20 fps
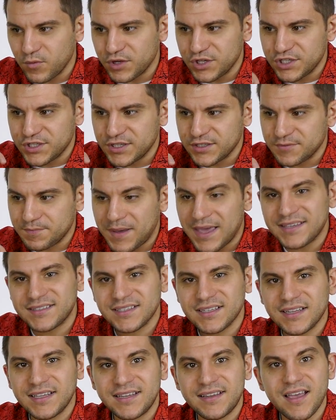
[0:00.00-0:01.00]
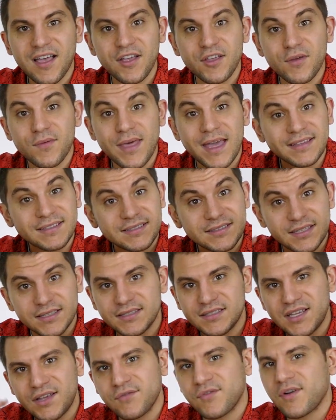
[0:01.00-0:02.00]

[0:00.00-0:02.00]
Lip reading: which is basically telling you that's 60